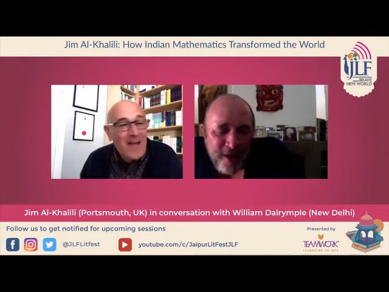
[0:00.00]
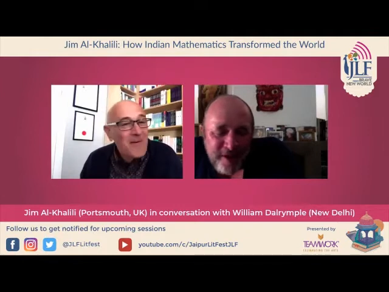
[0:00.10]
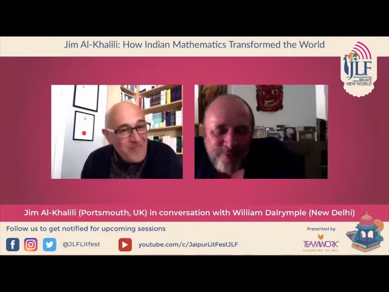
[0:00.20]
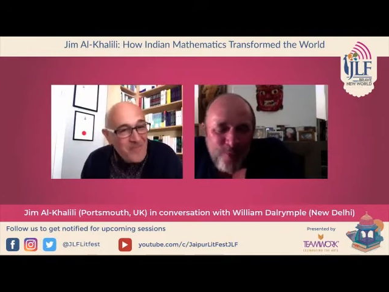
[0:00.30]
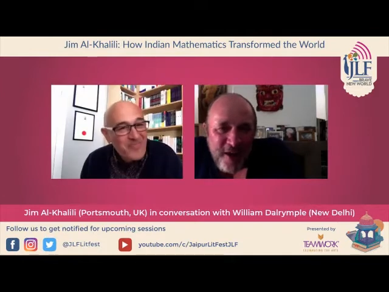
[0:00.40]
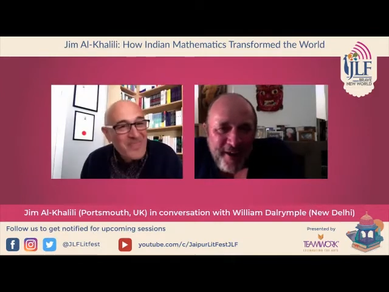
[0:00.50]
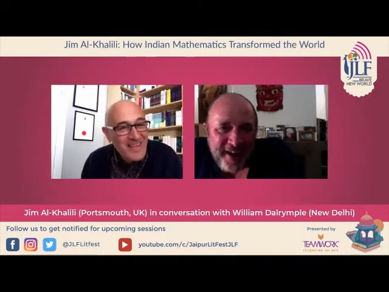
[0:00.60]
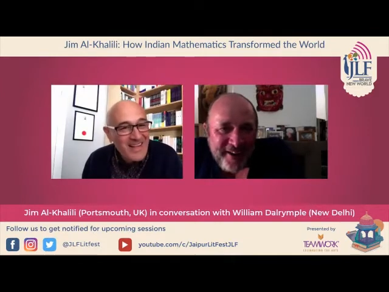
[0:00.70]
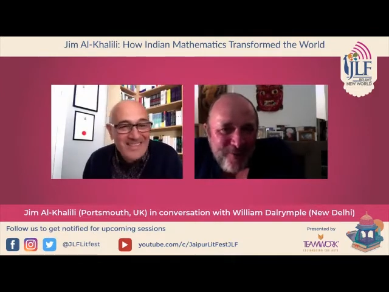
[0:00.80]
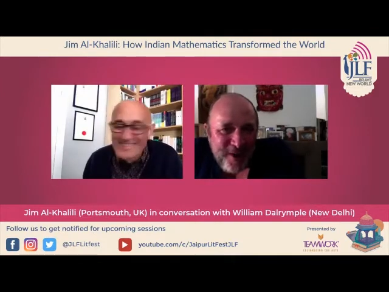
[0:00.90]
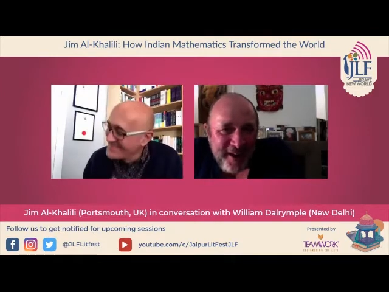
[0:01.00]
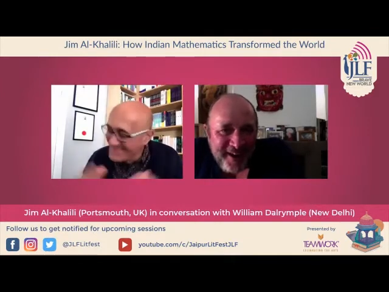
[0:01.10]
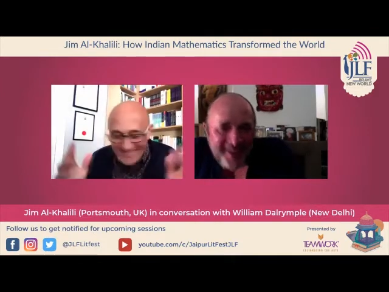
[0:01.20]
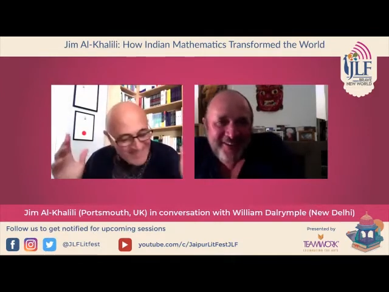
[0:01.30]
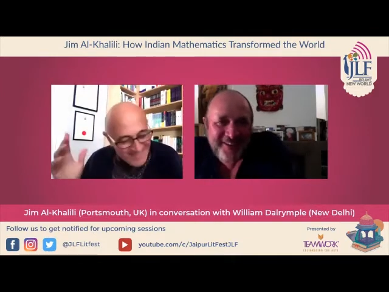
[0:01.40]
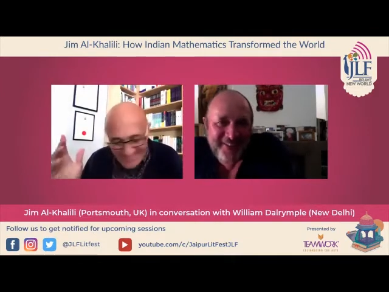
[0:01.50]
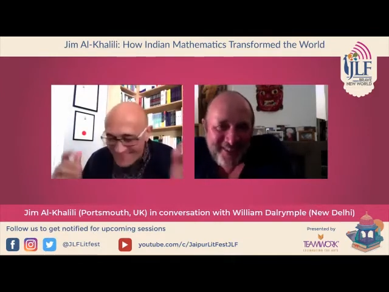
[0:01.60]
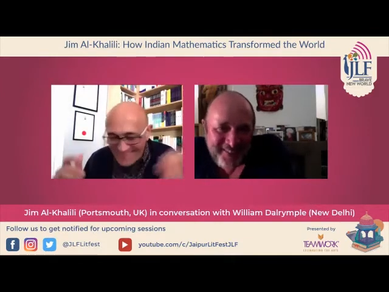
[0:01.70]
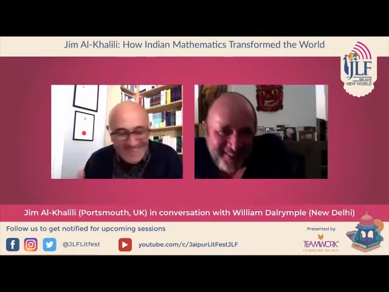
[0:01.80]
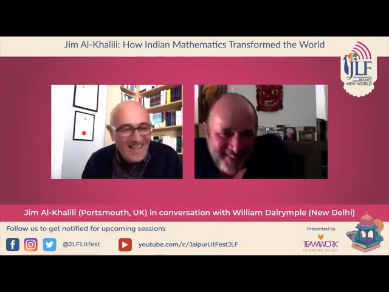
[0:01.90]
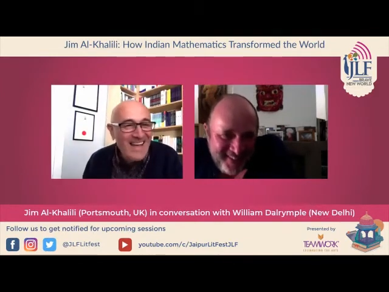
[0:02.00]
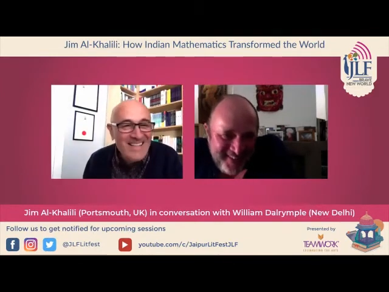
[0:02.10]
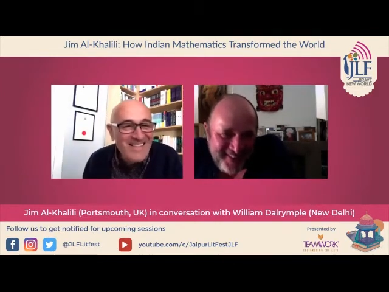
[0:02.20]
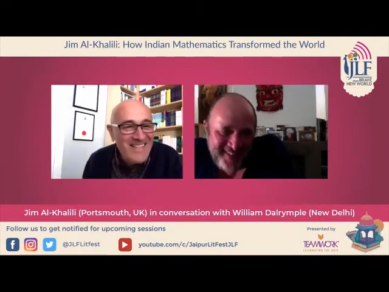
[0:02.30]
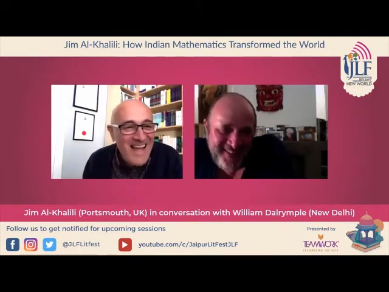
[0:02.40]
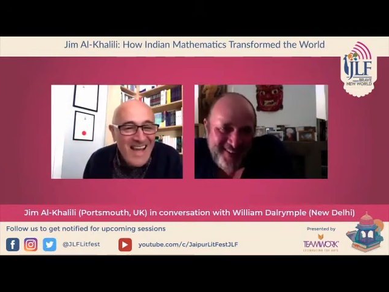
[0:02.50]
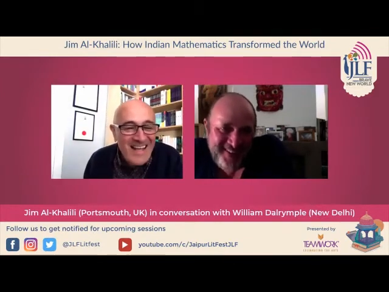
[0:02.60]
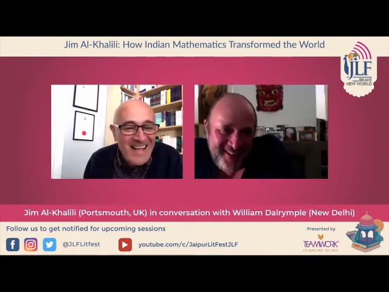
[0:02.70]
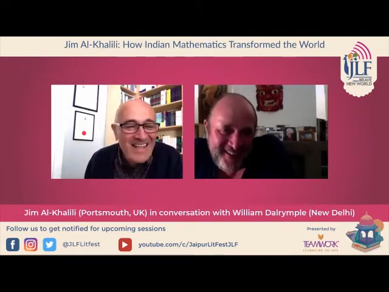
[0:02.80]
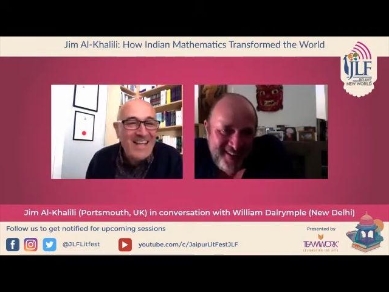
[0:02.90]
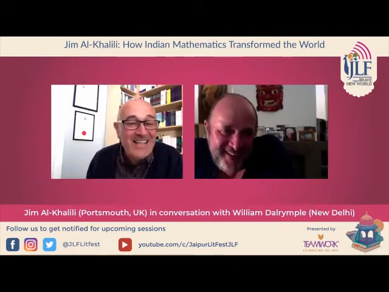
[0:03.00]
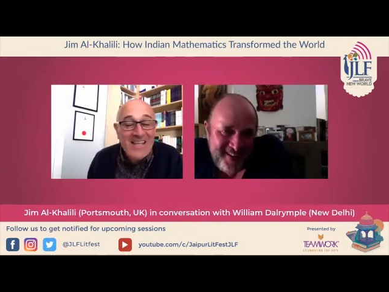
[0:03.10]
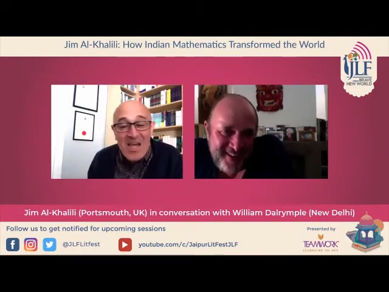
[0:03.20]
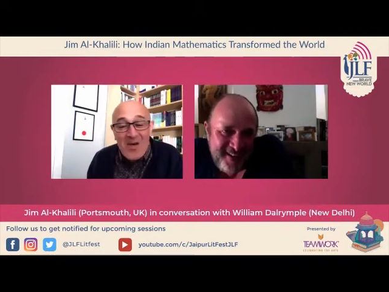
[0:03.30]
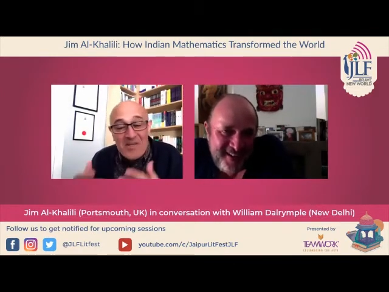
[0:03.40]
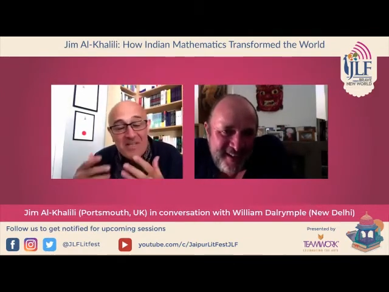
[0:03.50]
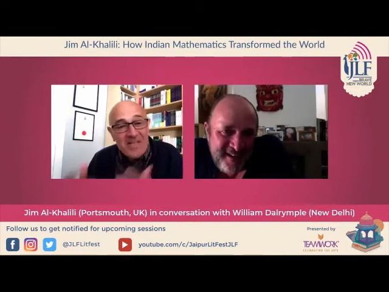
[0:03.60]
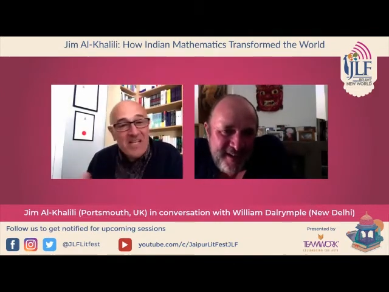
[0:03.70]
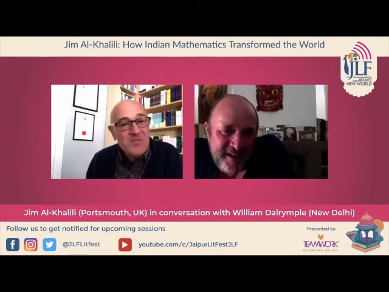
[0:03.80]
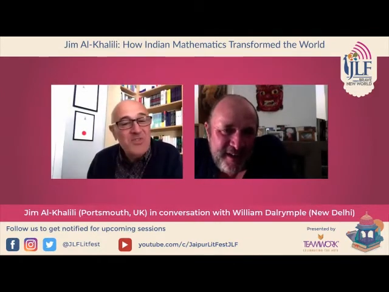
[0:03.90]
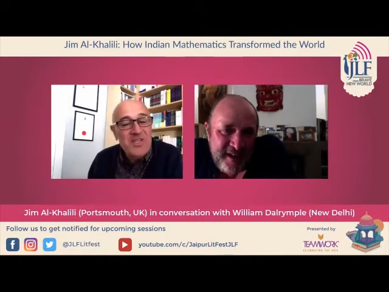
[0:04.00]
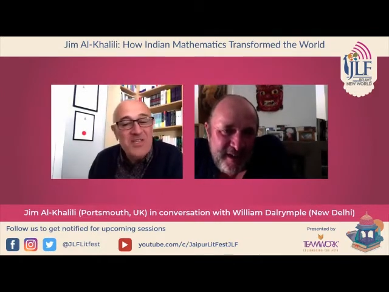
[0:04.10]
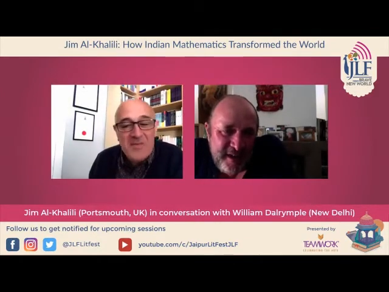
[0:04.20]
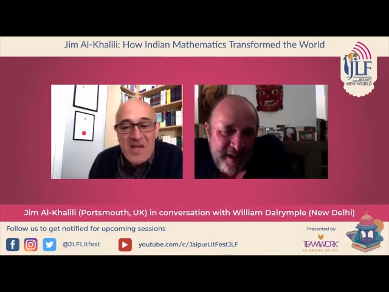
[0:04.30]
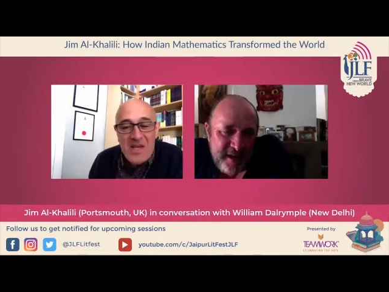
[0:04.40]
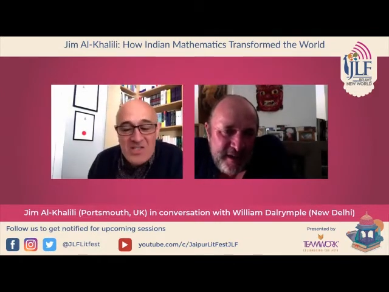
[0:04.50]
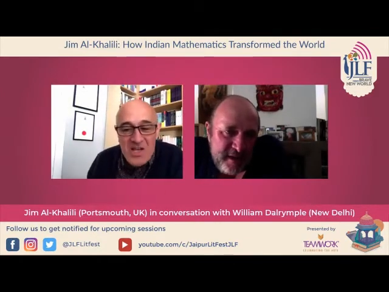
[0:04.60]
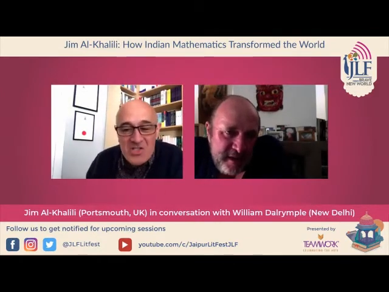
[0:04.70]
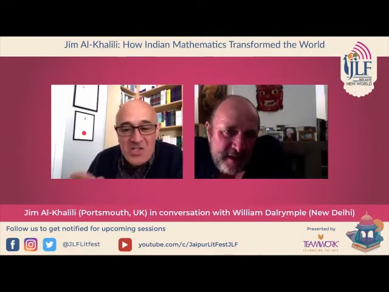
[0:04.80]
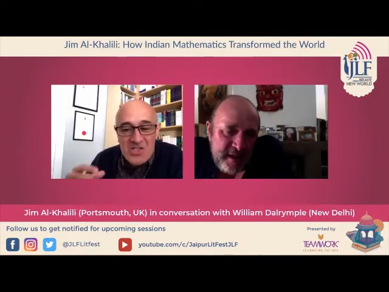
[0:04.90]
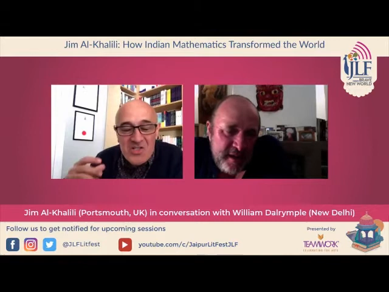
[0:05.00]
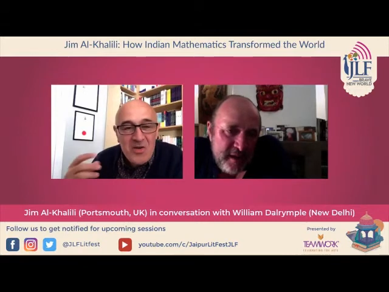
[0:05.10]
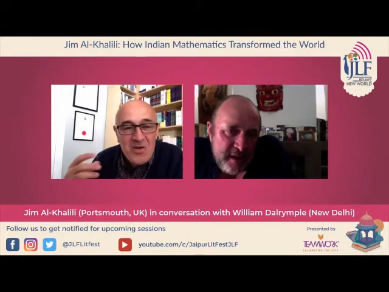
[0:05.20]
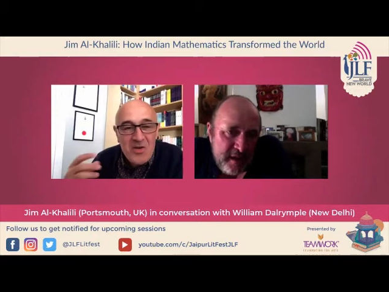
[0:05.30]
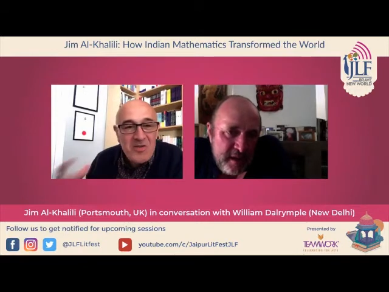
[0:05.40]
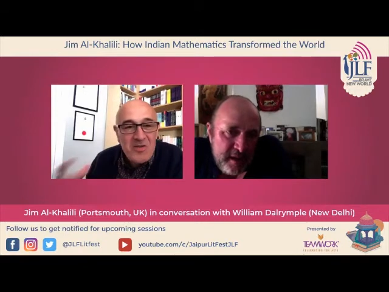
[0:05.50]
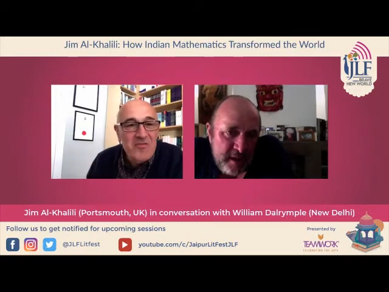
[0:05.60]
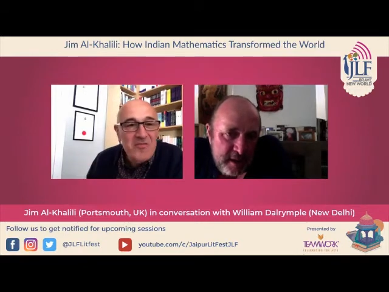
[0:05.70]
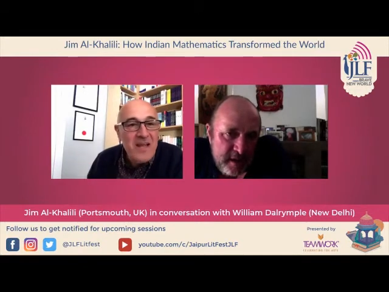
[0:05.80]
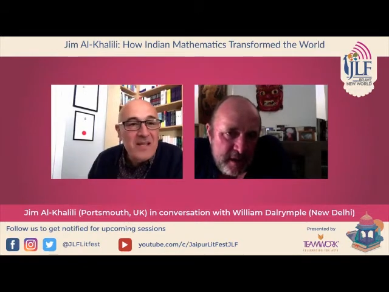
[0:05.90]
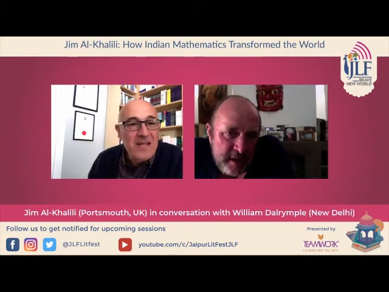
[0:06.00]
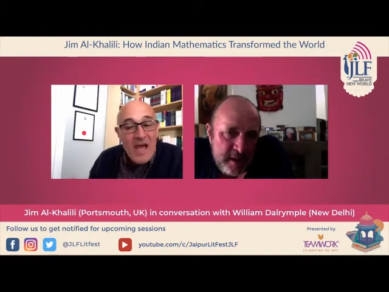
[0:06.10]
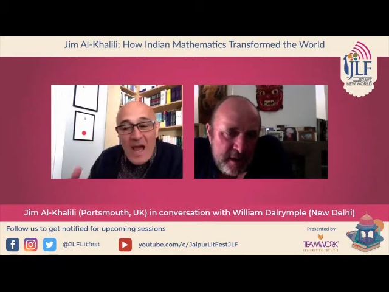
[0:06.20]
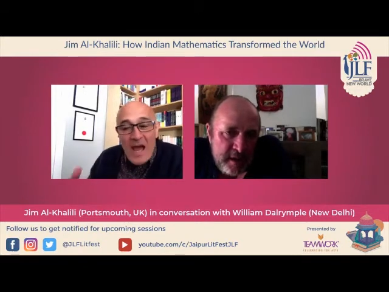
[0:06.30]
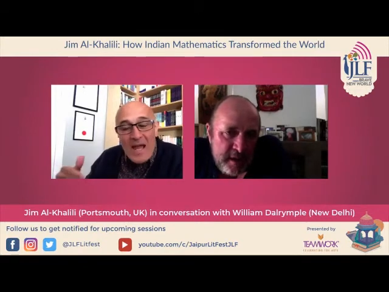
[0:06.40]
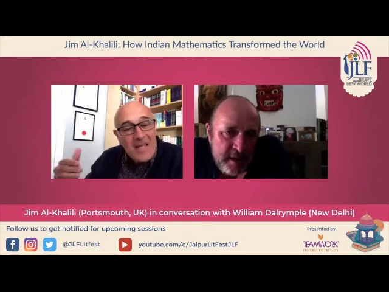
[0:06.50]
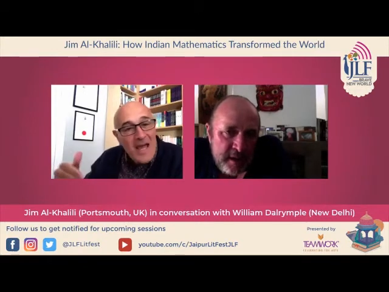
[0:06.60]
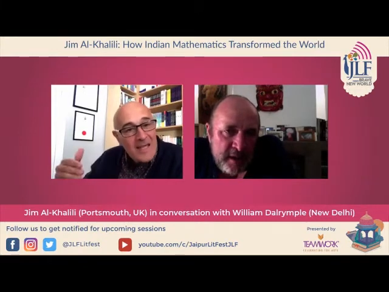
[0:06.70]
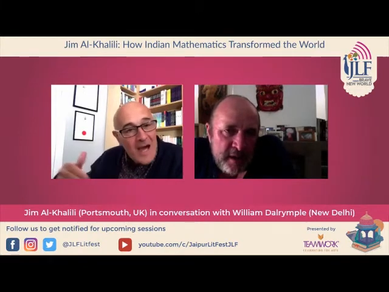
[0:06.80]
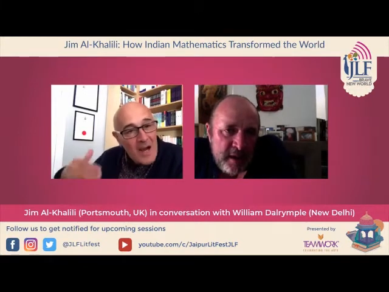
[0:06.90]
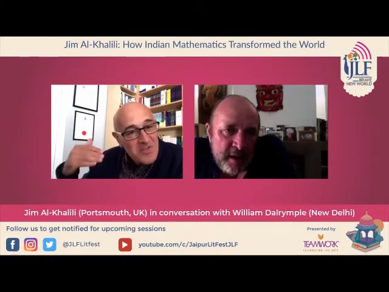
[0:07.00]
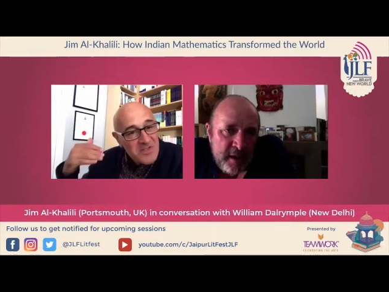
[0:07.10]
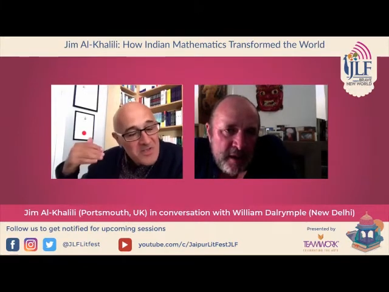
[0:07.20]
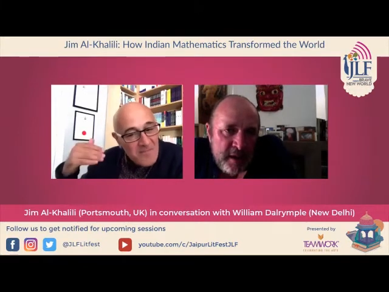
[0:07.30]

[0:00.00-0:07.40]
Speaker 1: one one x one x. Yeah,
Speaker 2: exactly, exactly. Whereas the decimal system is is just so convenient, and and I was